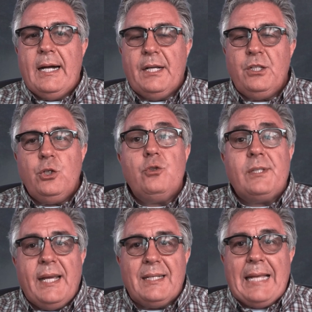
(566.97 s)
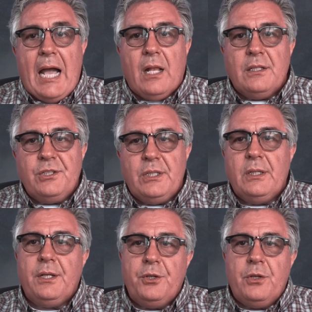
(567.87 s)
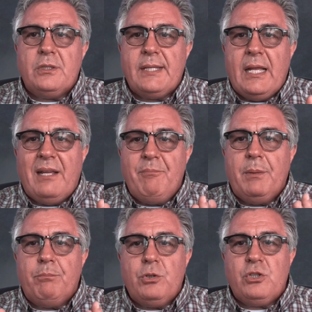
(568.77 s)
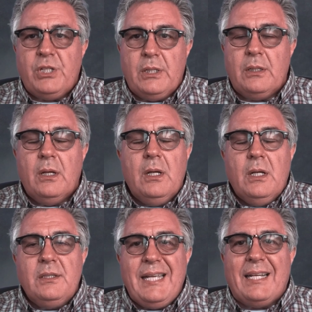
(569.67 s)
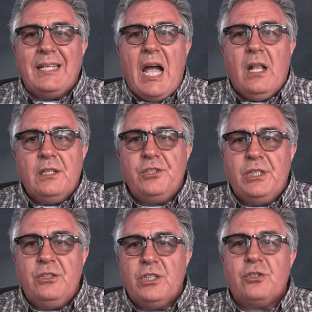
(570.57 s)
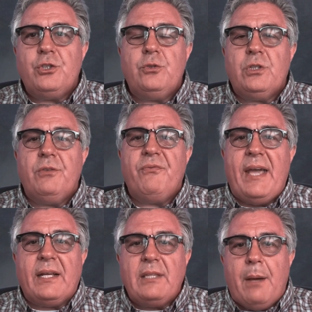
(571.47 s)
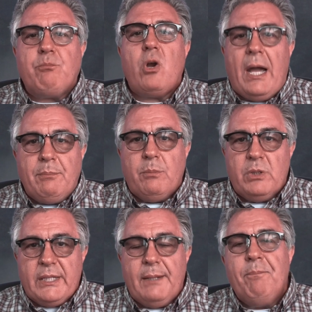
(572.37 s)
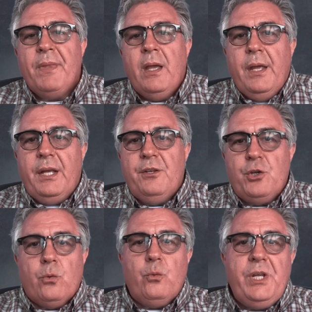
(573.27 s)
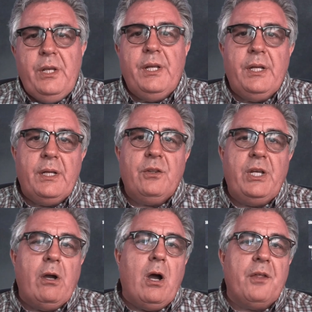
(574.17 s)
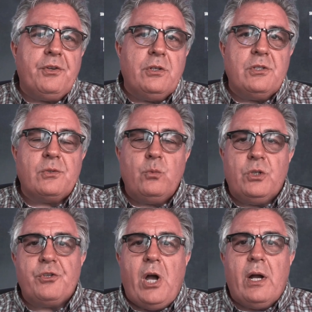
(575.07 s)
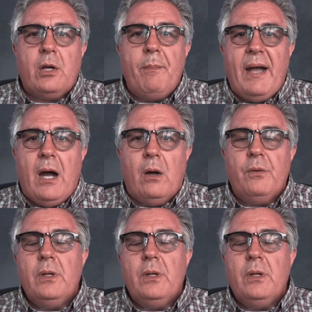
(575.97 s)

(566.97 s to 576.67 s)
use technology. And notice that I've been pushing technology just due to the fact that probably in your reading, the authors will talk about